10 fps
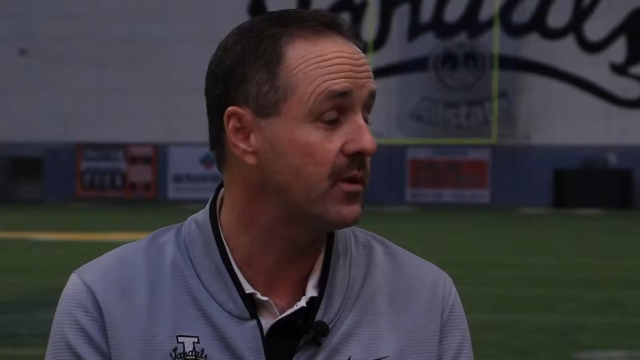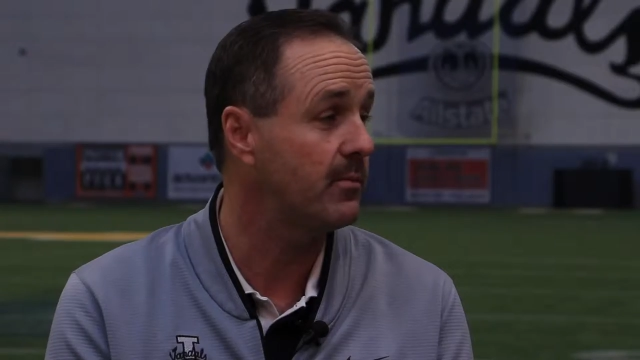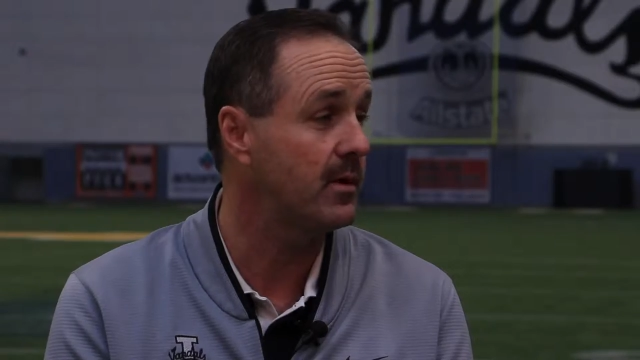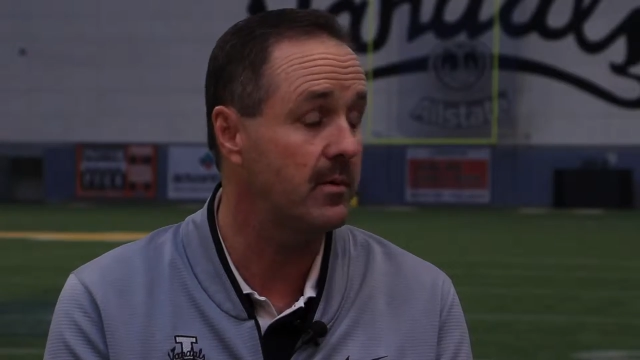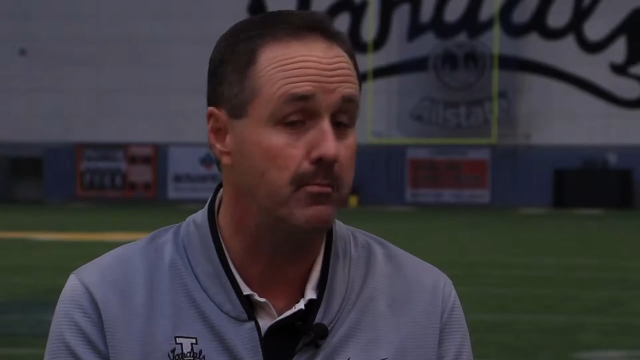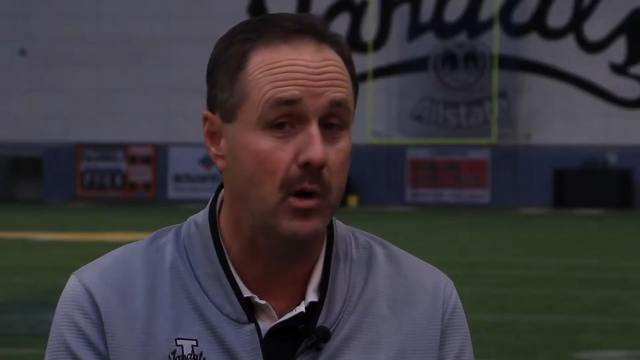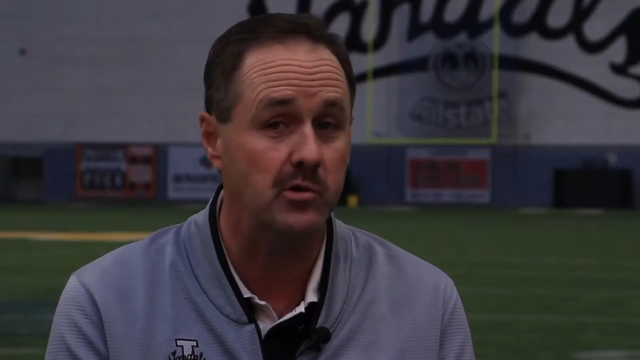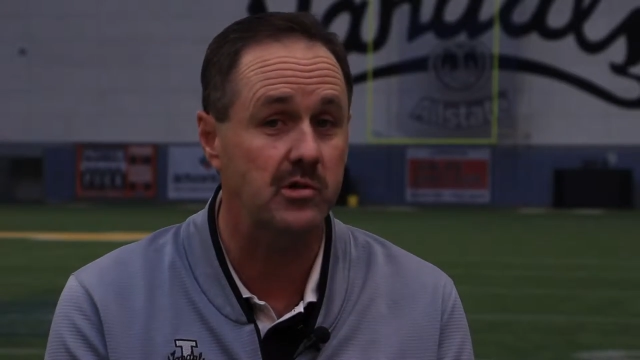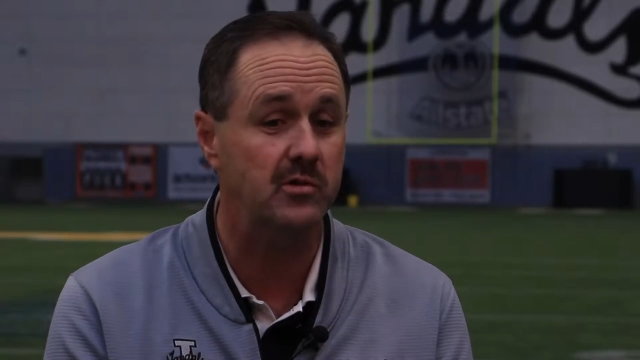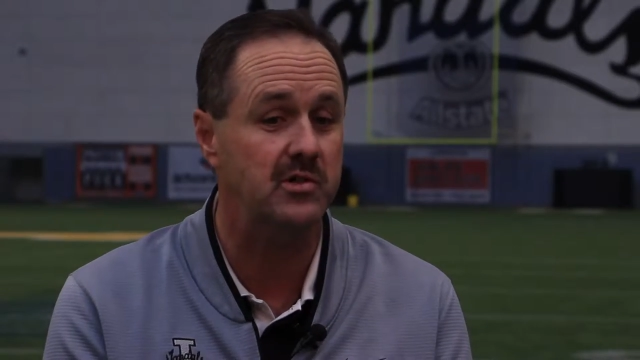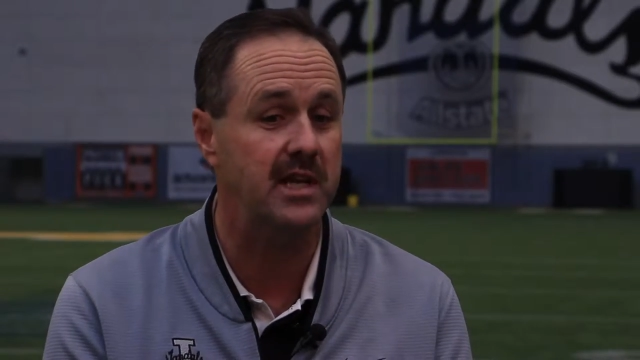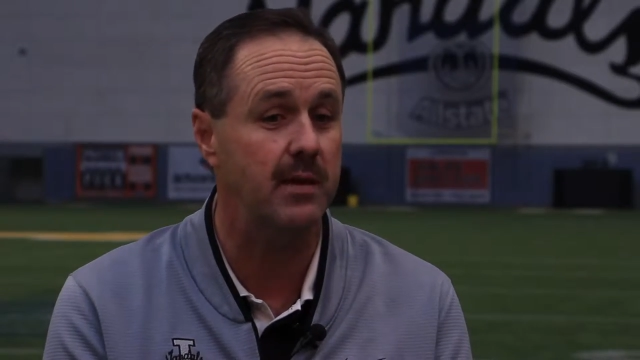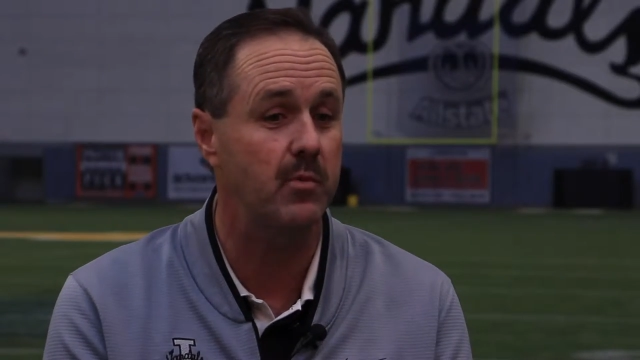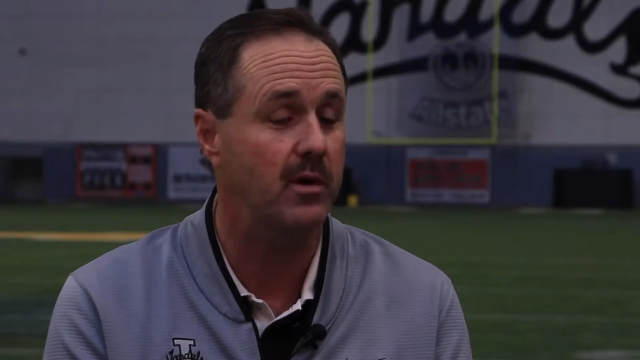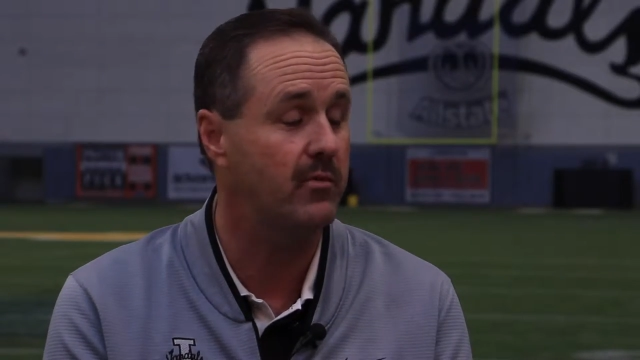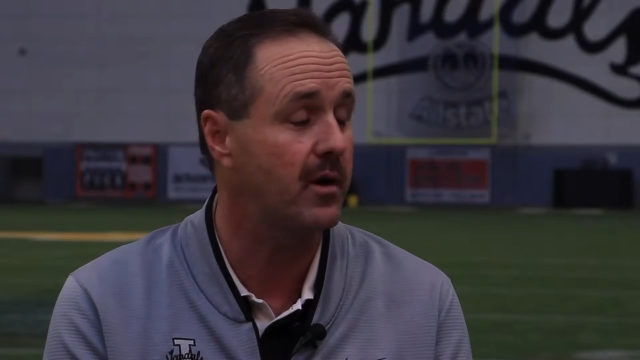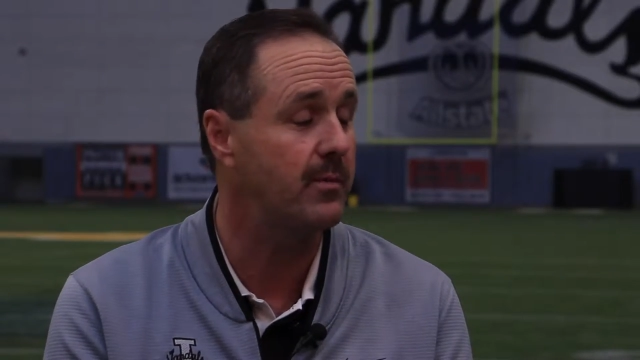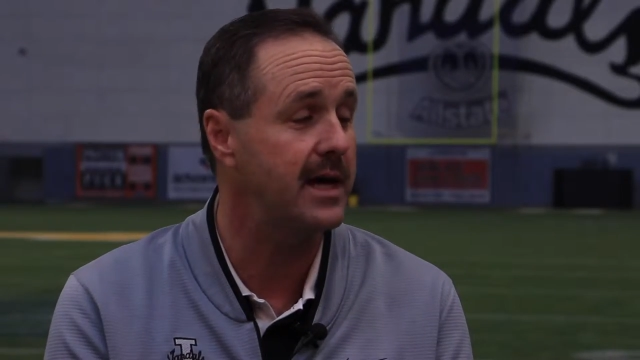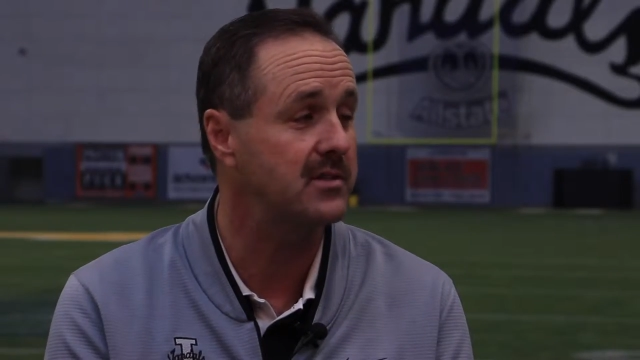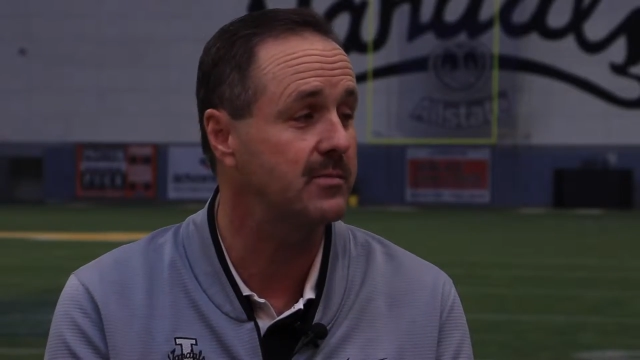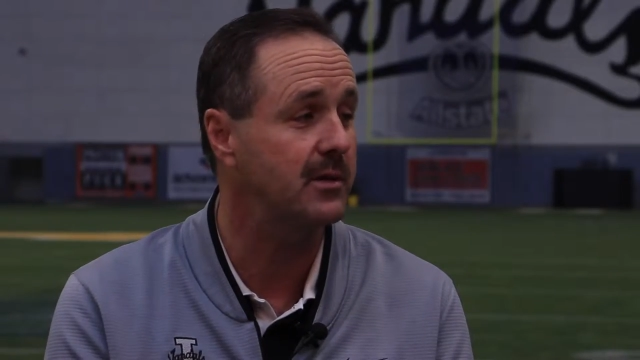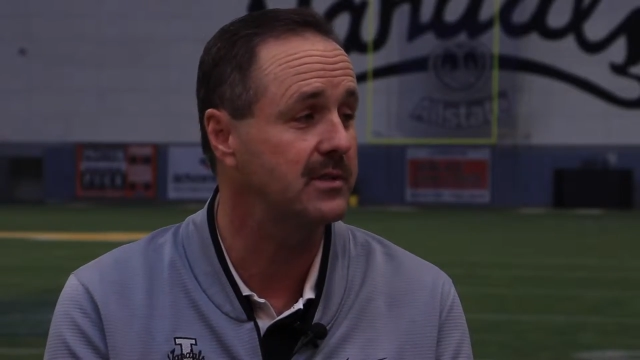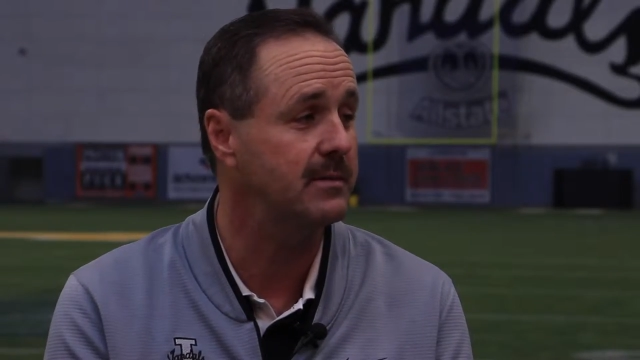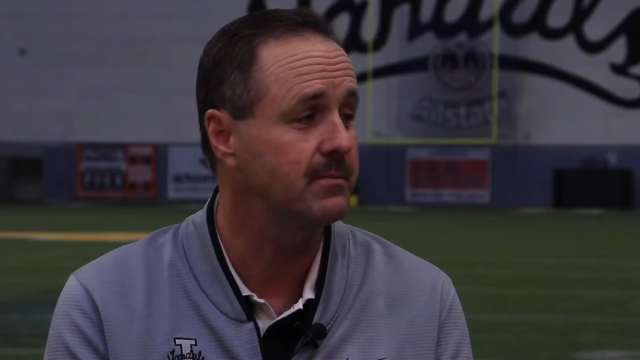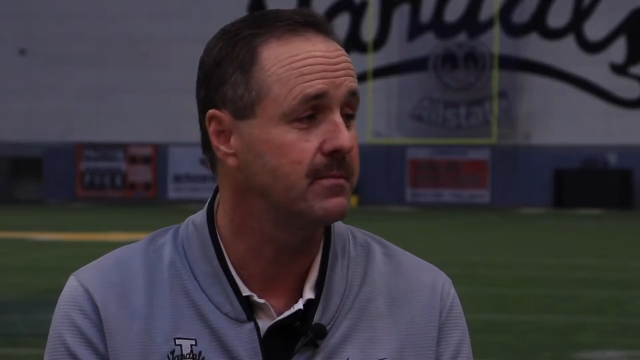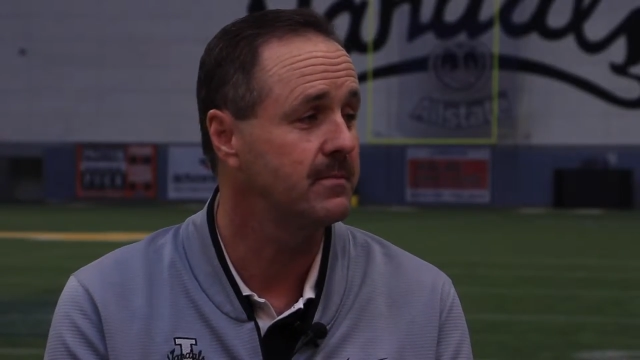from an emotional standpoint for our basketball team.